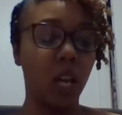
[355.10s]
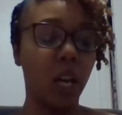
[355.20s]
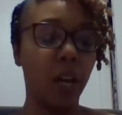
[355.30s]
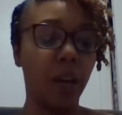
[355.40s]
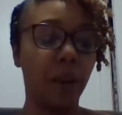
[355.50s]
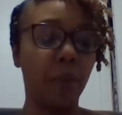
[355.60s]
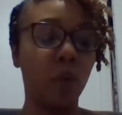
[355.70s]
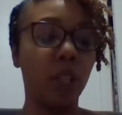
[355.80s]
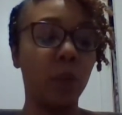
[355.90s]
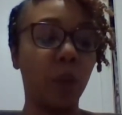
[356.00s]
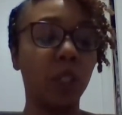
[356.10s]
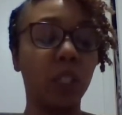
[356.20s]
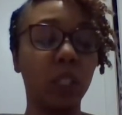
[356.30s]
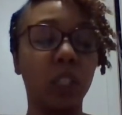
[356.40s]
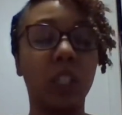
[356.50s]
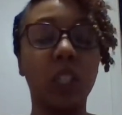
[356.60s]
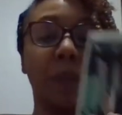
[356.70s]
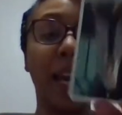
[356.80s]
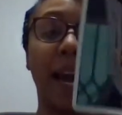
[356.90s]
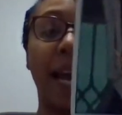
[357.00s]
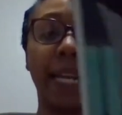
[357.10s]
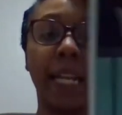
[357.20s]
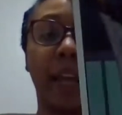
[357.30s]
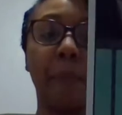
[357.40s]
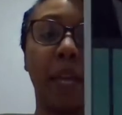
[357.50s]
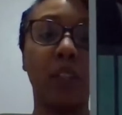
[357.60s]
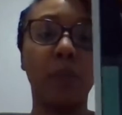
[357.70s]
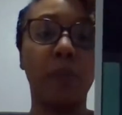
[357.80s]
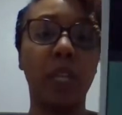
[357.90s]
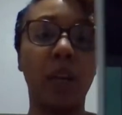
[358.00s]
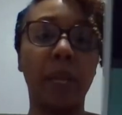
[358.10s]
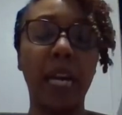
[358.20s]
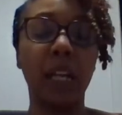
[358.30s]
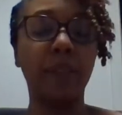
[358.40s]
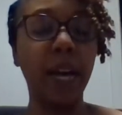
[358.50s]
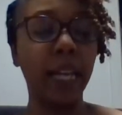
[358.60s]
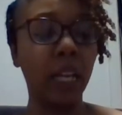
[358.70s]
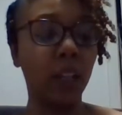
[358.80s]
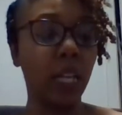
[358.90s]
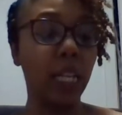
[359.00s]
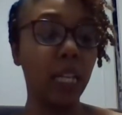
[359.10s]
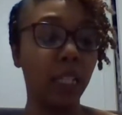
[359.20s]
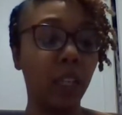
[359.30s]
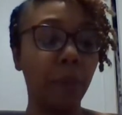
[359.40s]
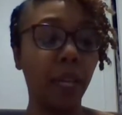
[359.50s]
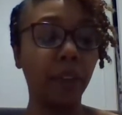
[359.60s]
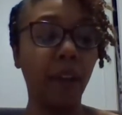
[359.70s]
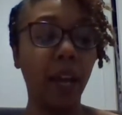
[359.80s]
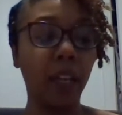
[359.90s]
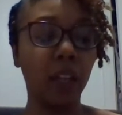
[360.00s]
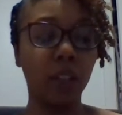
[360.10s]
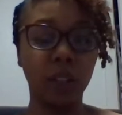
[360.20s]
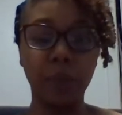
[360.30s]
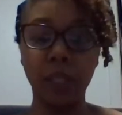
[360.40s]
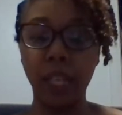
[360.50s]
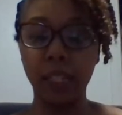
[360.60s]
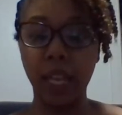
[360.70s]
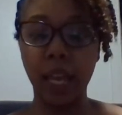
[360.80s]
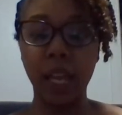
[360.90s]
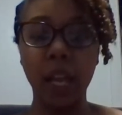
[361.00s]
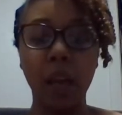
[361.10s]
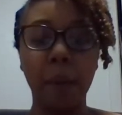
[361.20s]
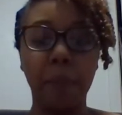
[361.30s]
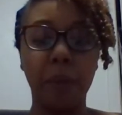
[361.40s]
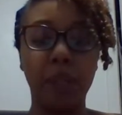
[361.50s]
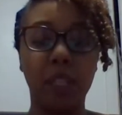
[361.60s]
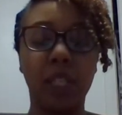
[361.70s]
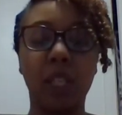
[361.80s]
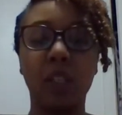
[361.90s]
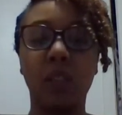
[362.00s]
um, or this person could be hiding they may be coming out of hiding or they need to come out of hiding or something like that but with the Ten of